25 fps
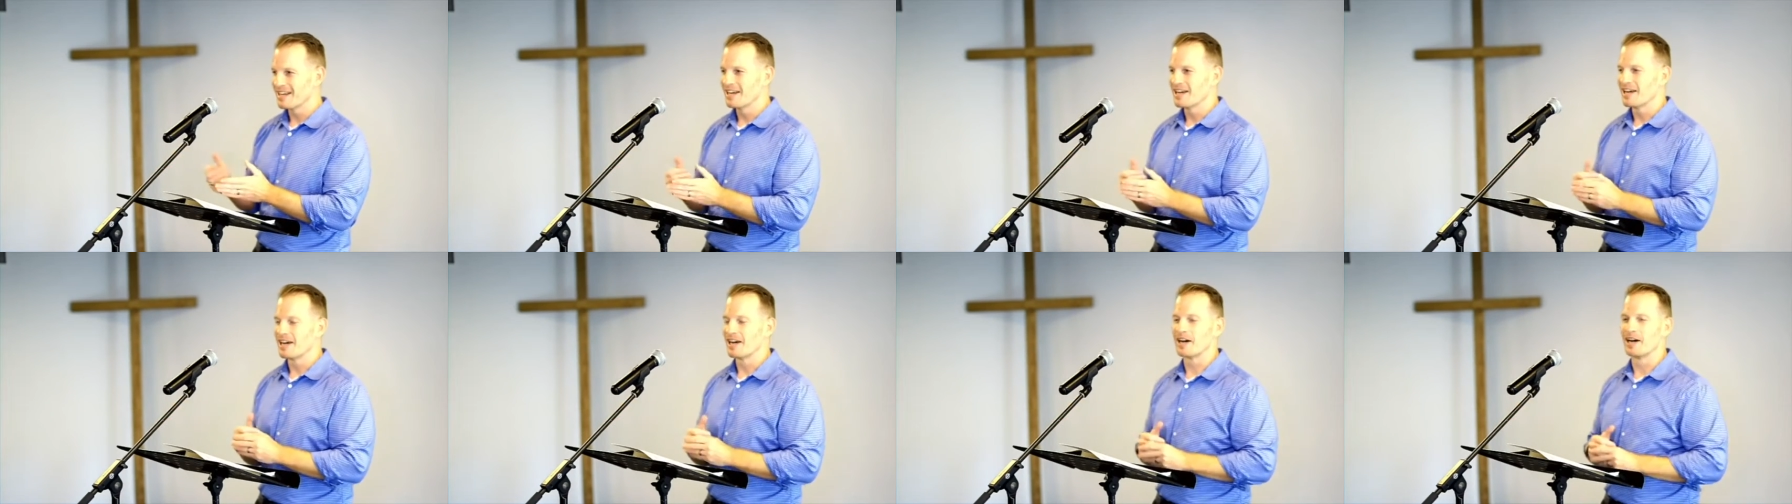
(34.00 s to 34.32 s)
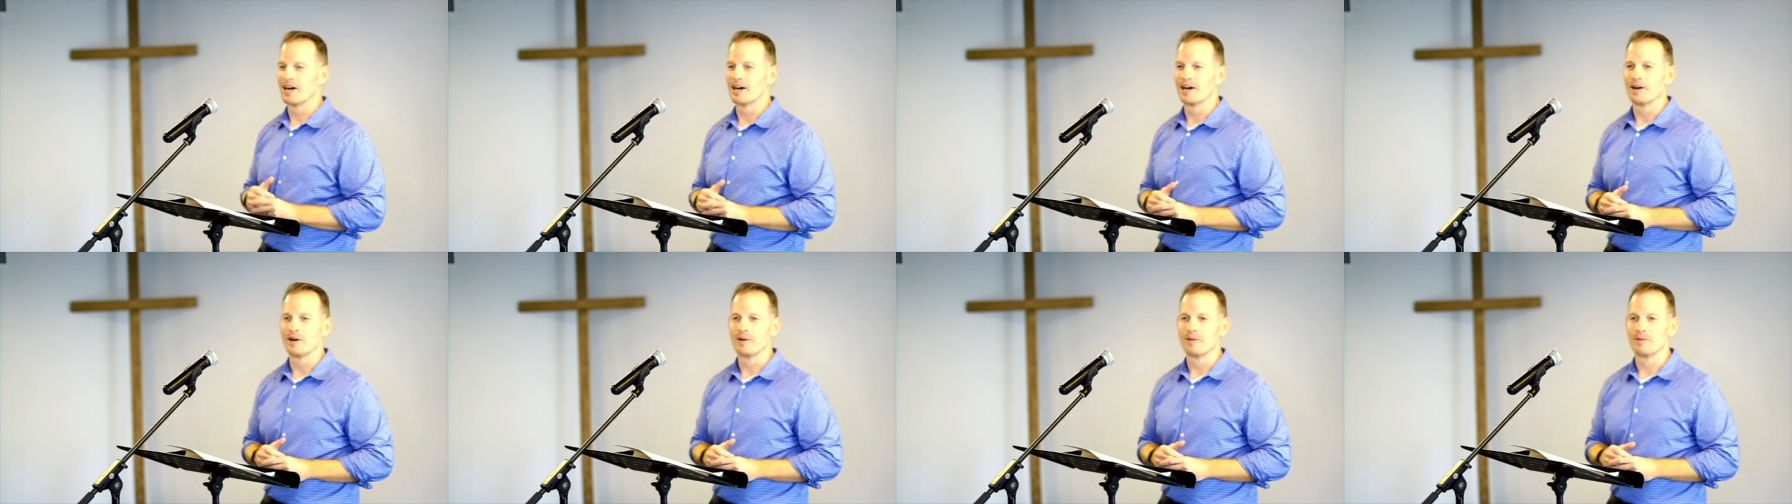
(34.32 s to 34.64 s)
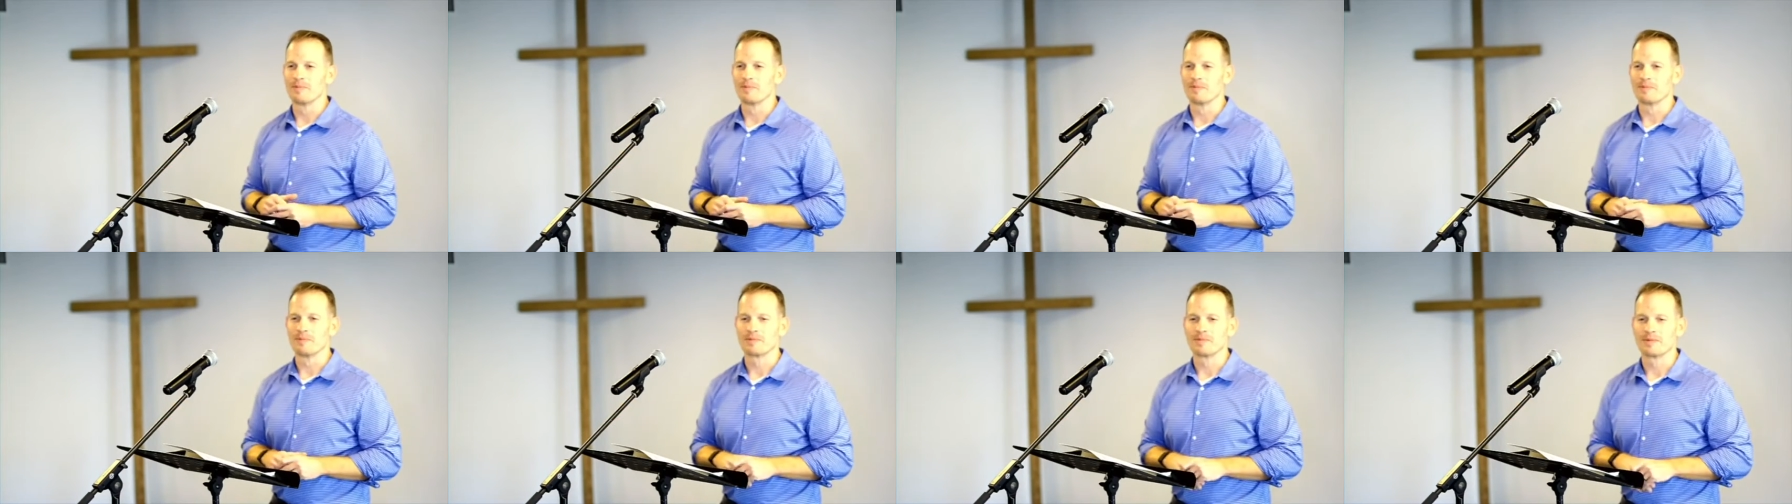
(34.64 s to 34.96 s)

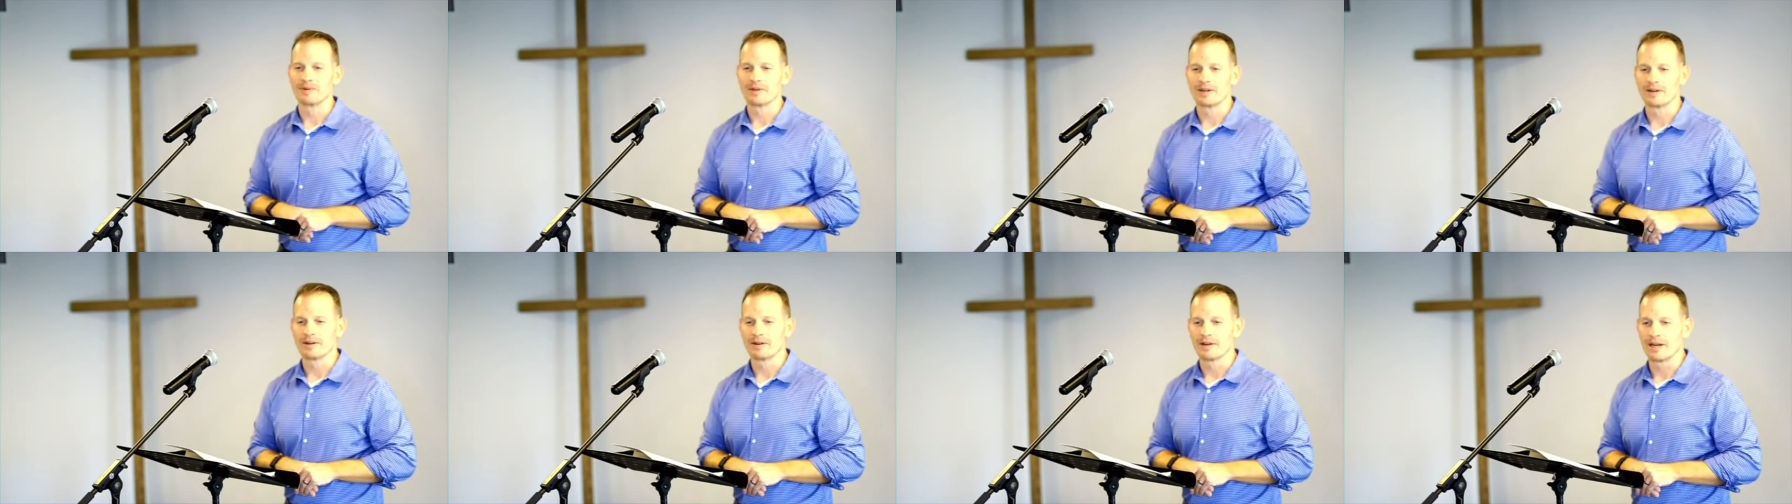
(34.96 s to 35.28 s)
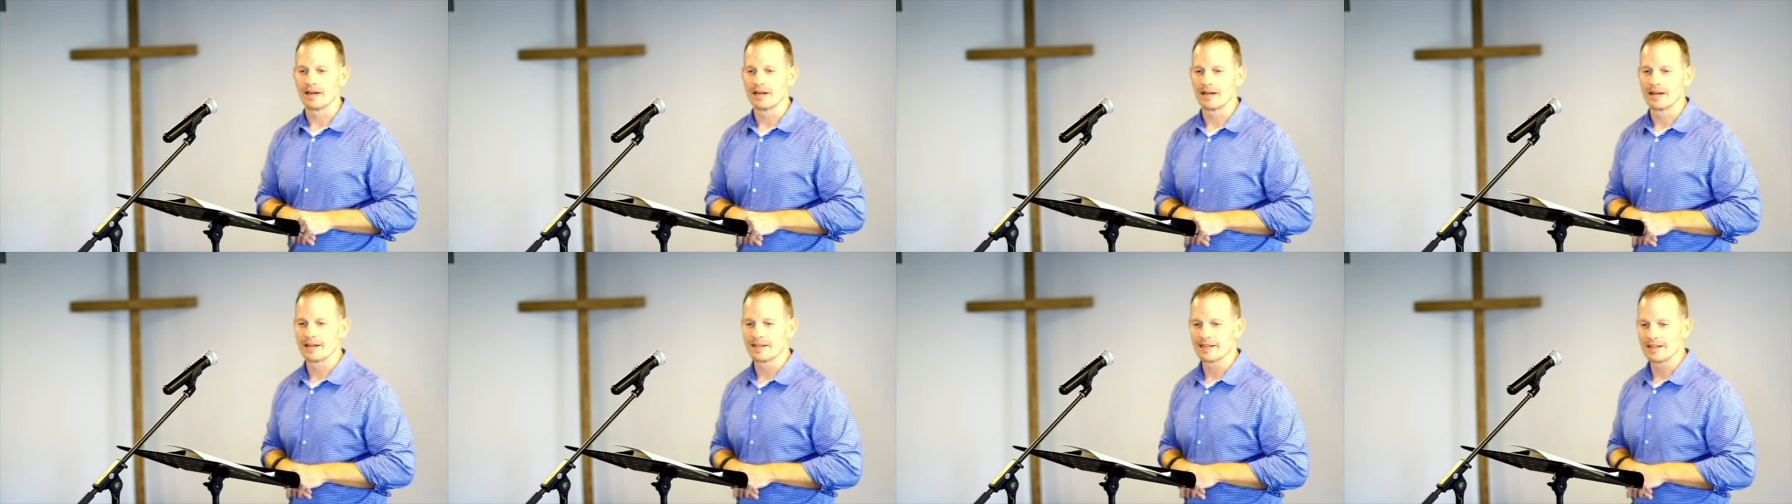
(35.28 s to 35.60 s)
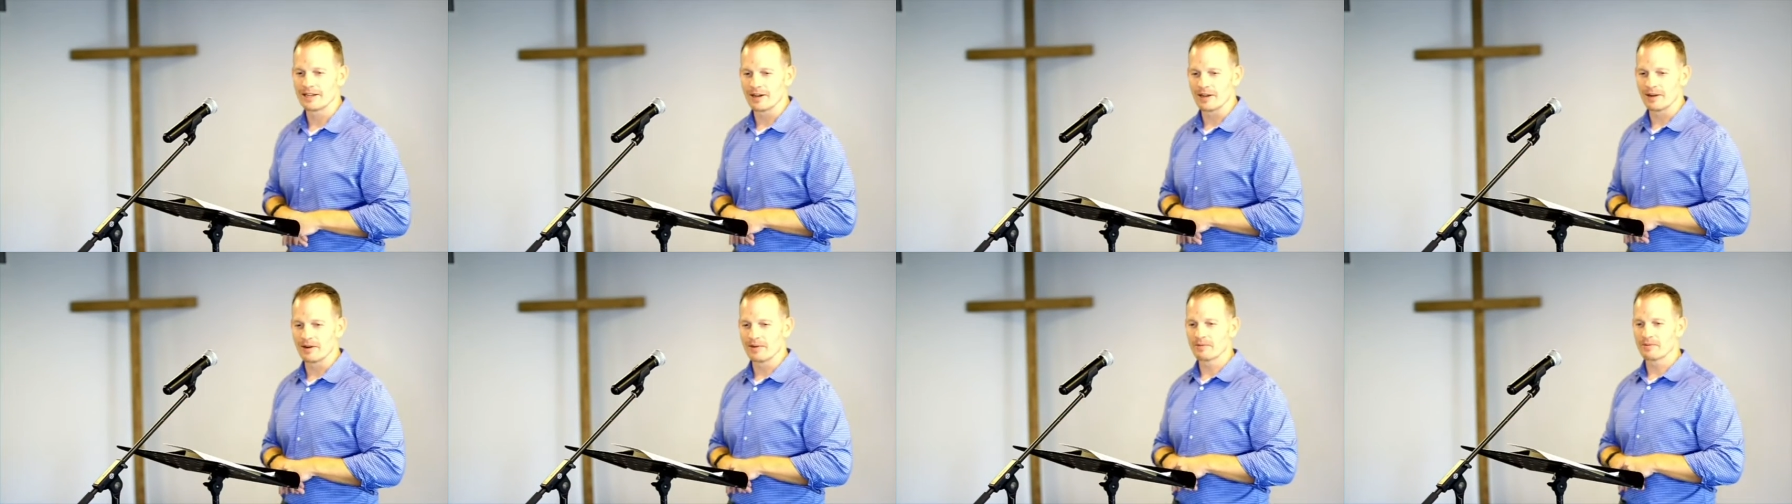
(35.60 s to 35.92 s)
Um, we're, uh, you
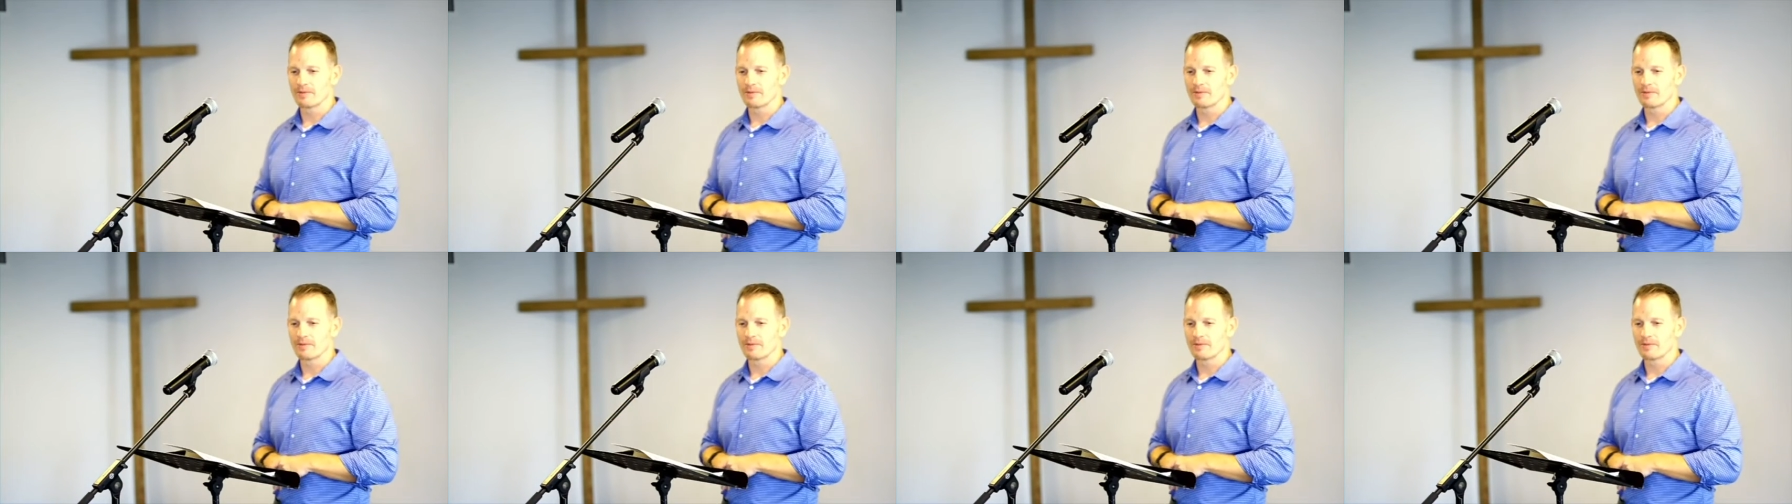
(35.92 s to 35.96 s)
know,